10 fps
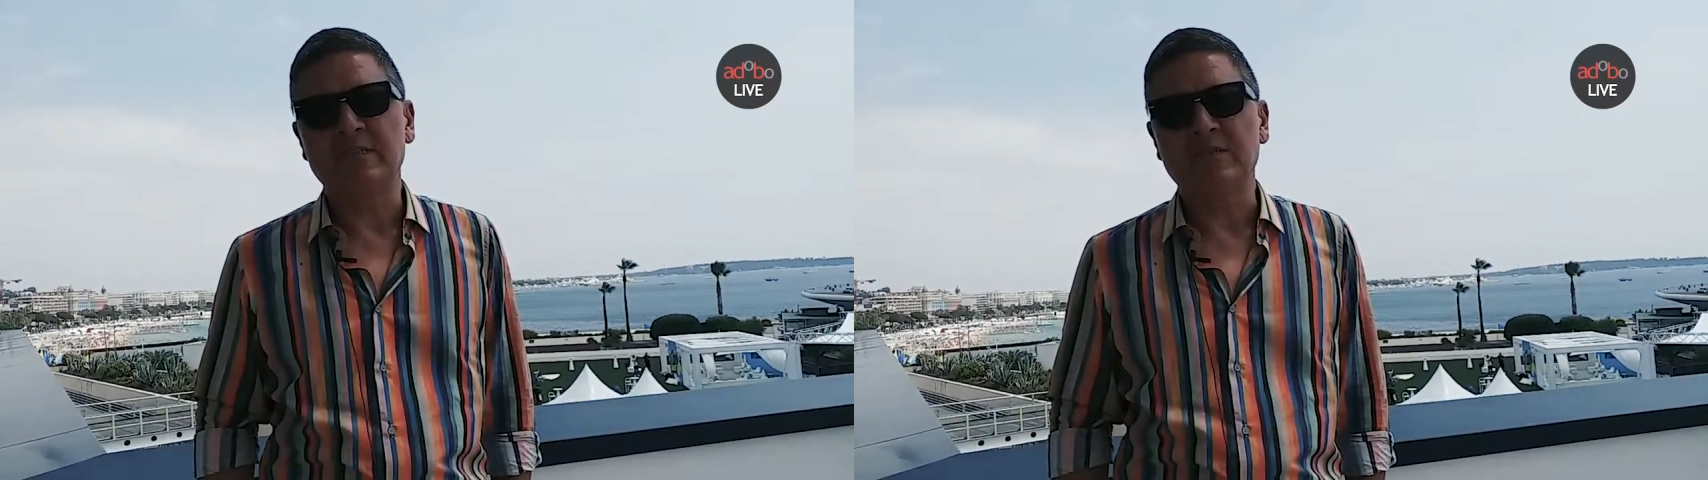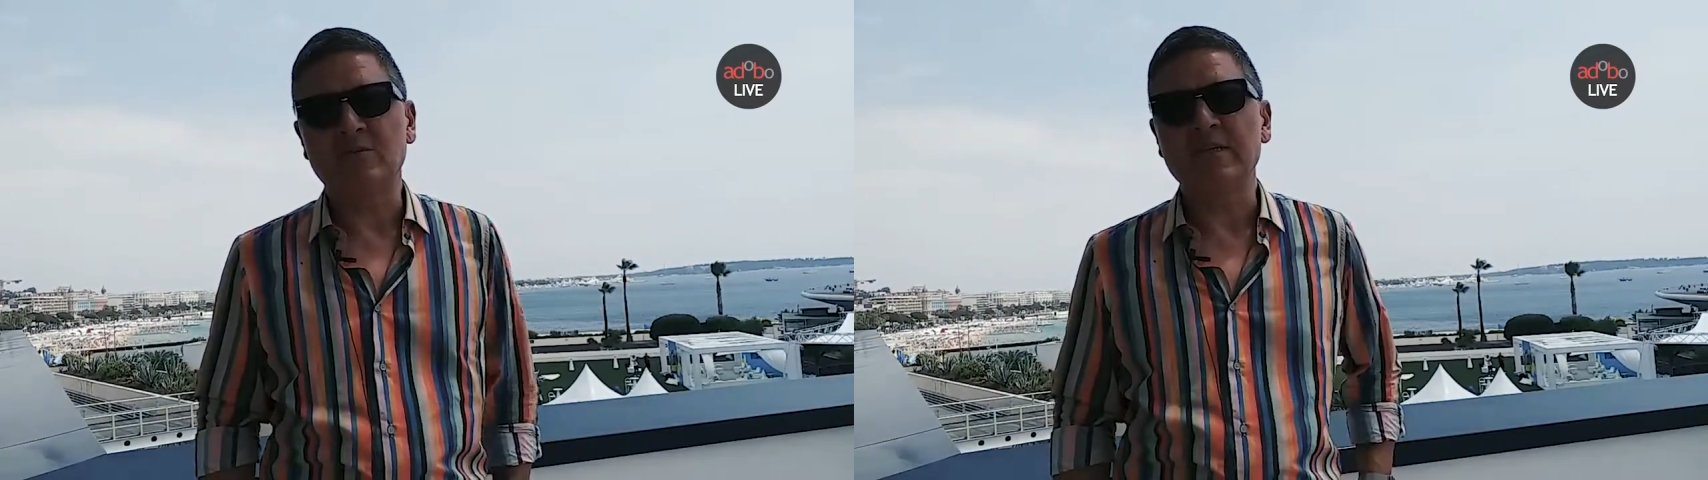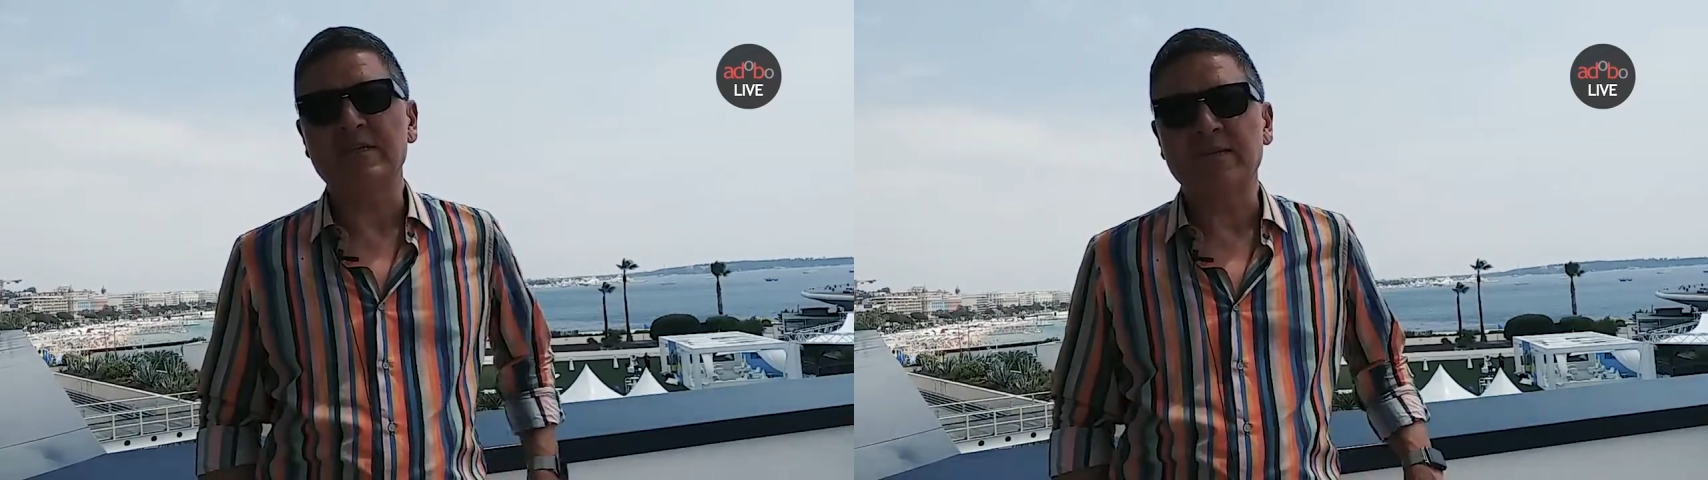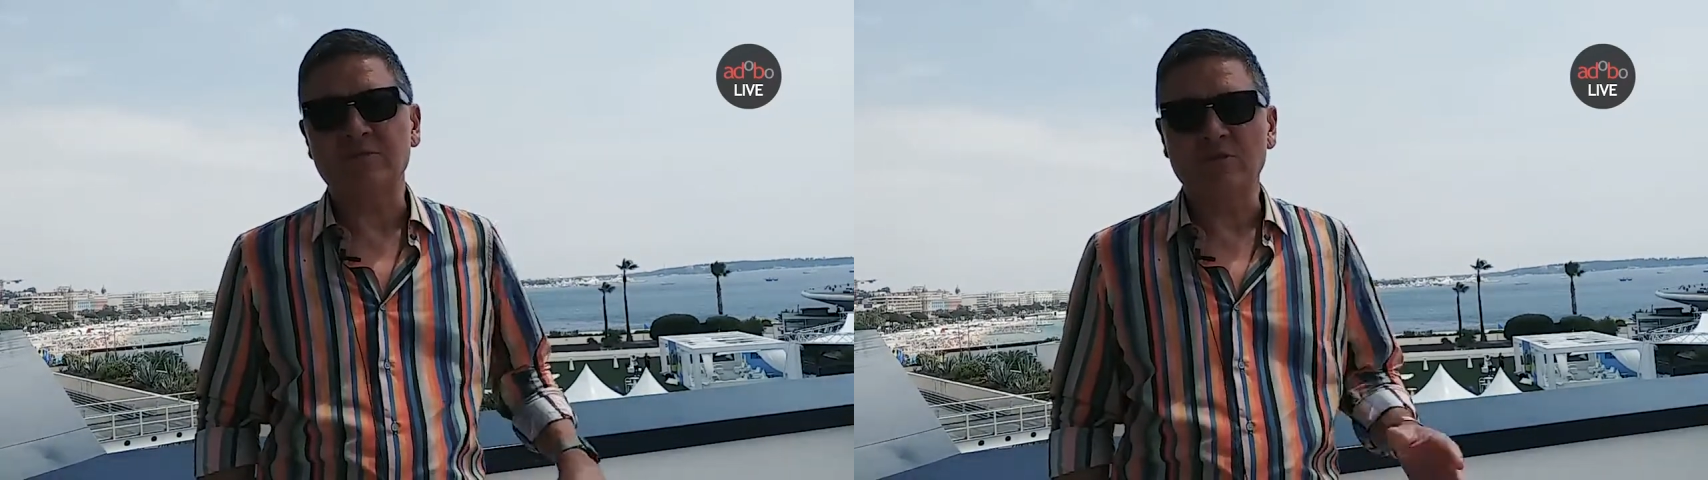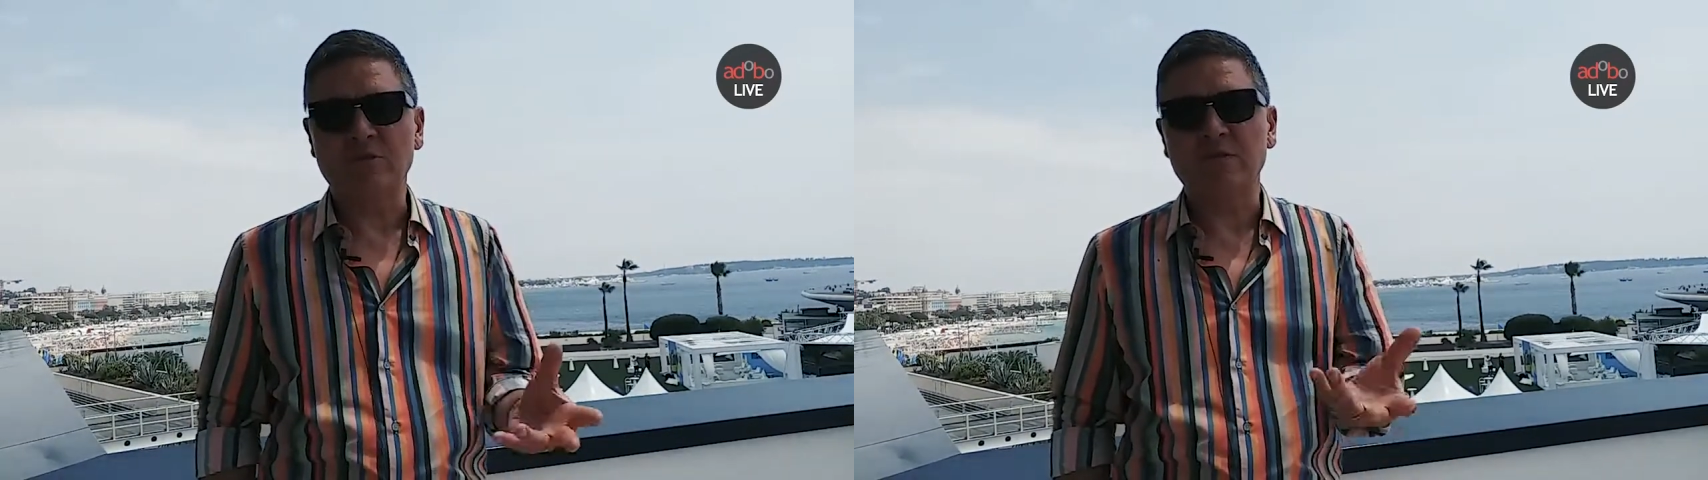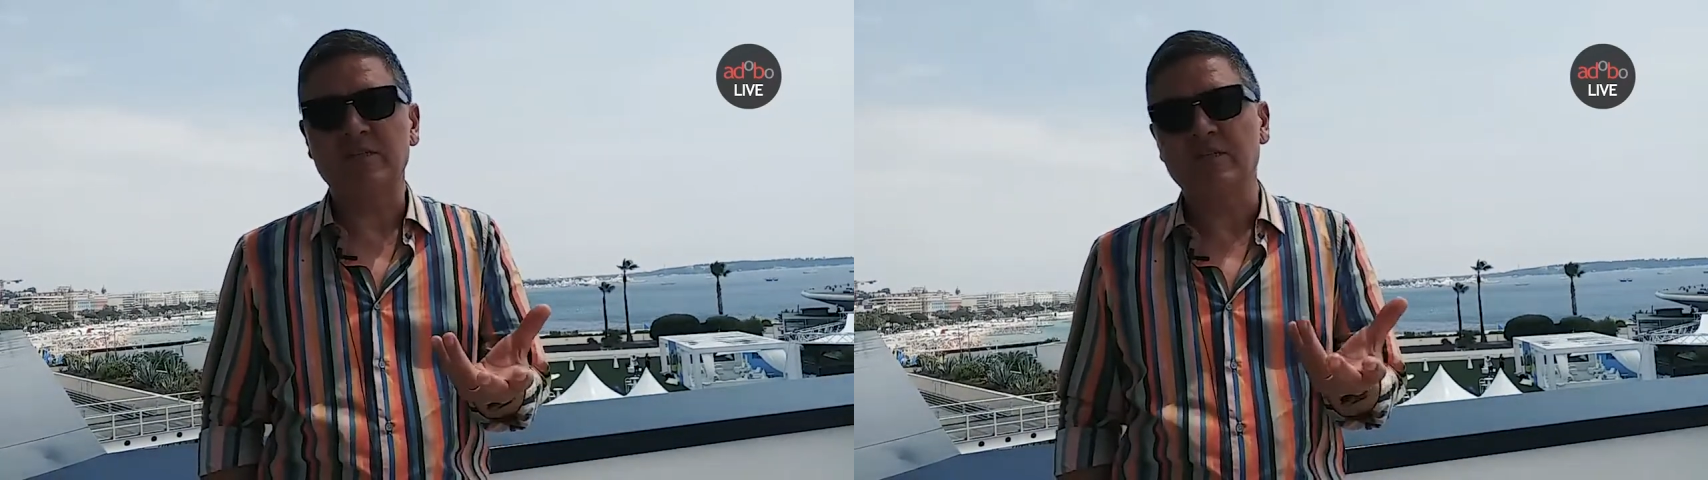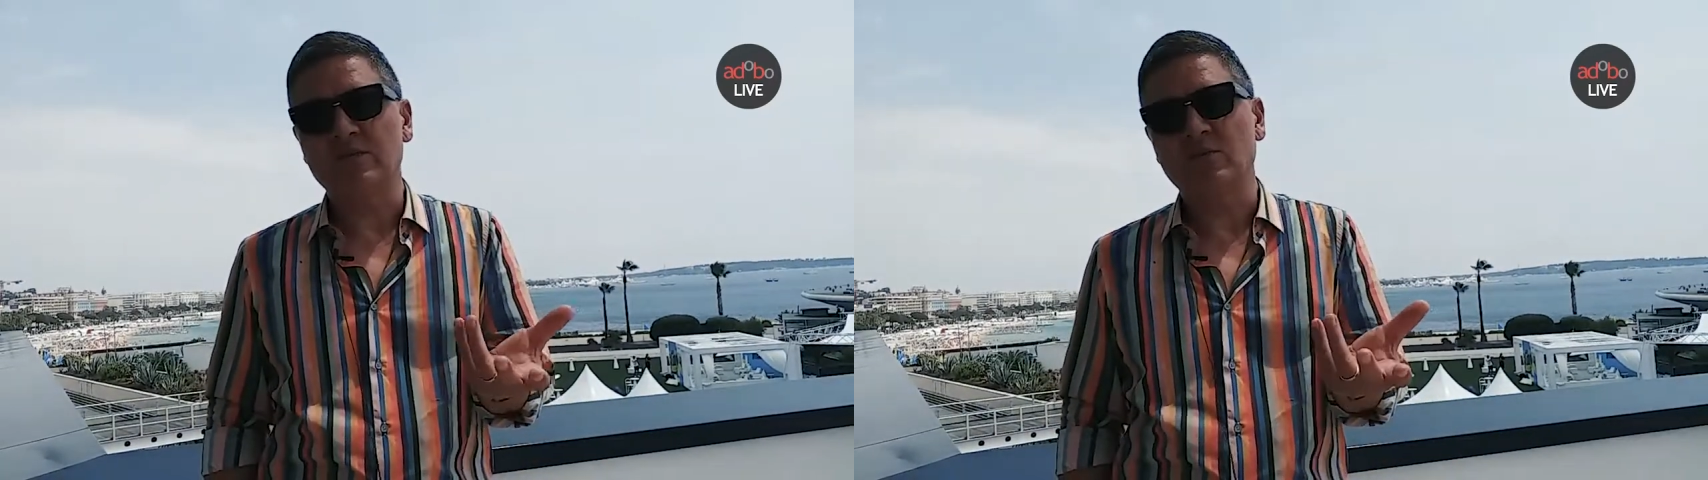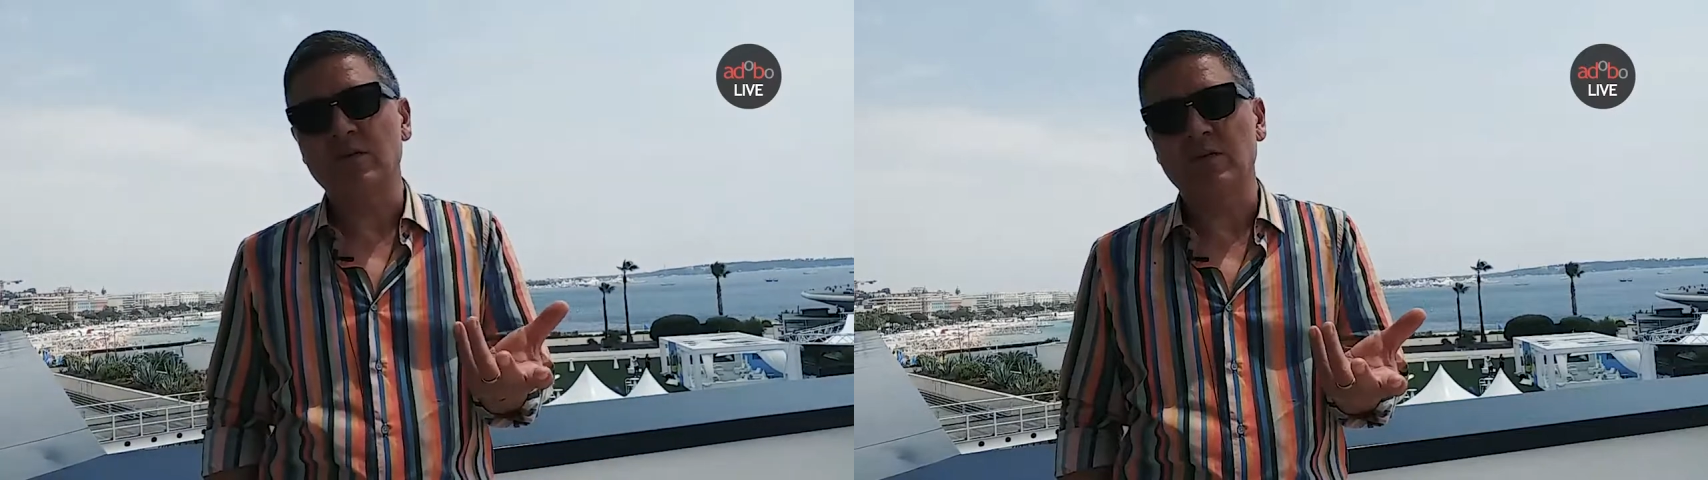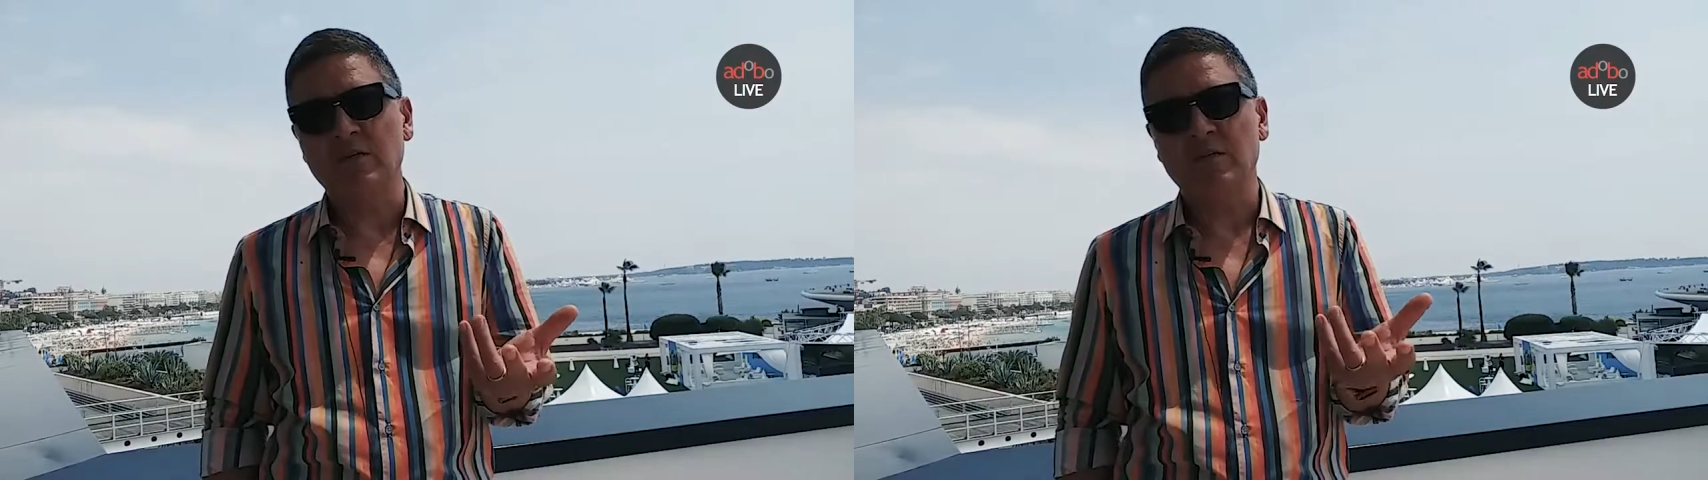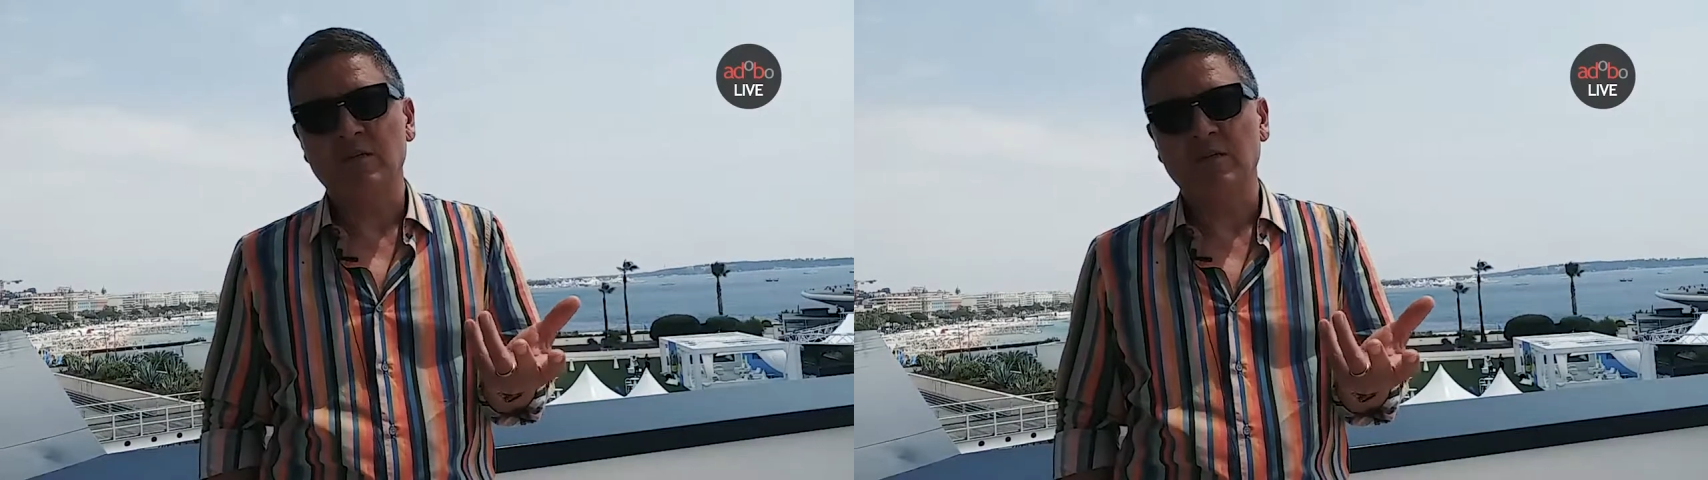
the 27 shortlists, were